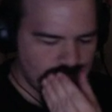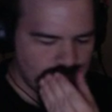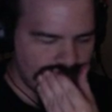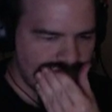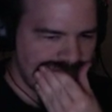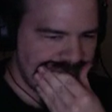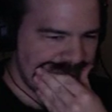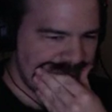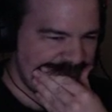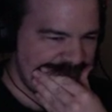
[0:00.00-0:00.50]

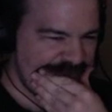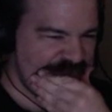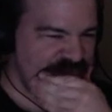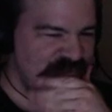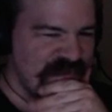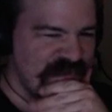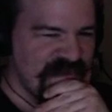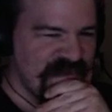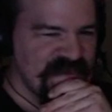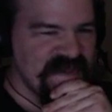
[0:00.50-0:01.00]
Yeah,
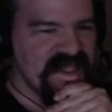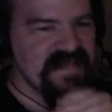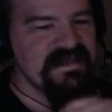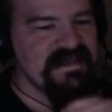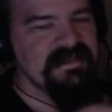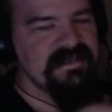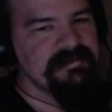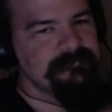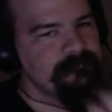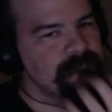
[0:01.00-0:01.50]
Remiliss is
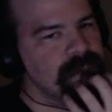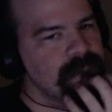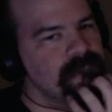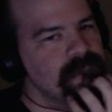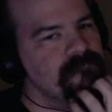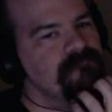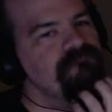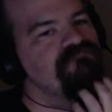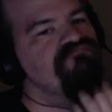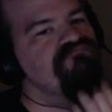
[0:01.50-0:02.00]
kind of the
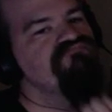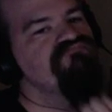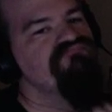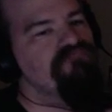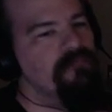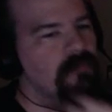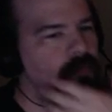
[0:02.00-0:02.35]
opposite of that.